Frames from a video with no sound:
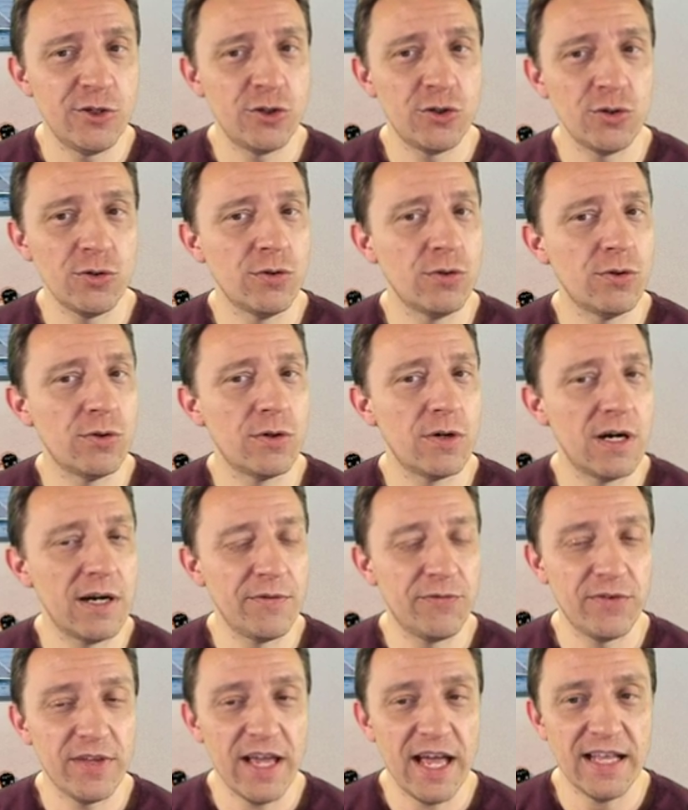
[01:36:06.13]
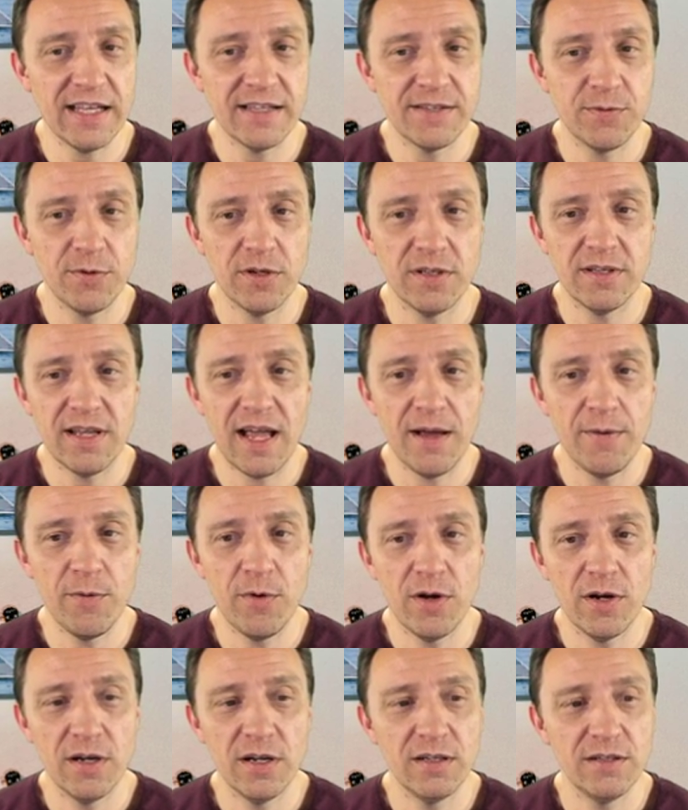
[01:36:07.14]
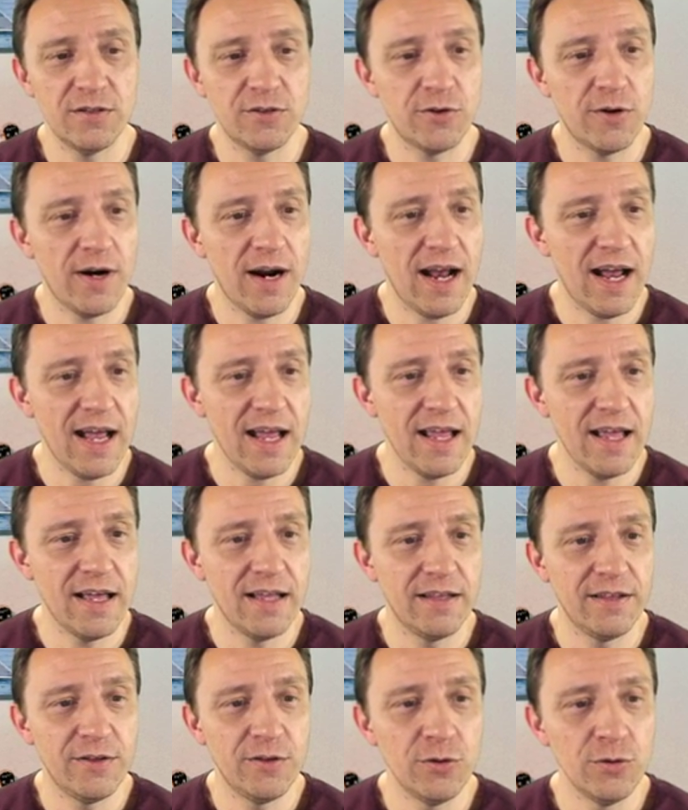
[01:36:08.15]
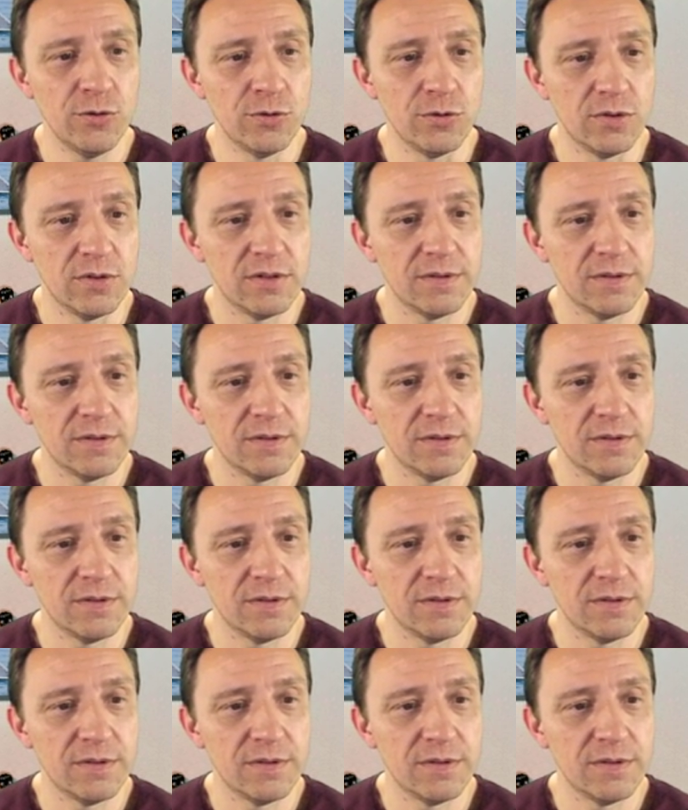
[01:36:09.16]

sure if that's what I wanna try and do.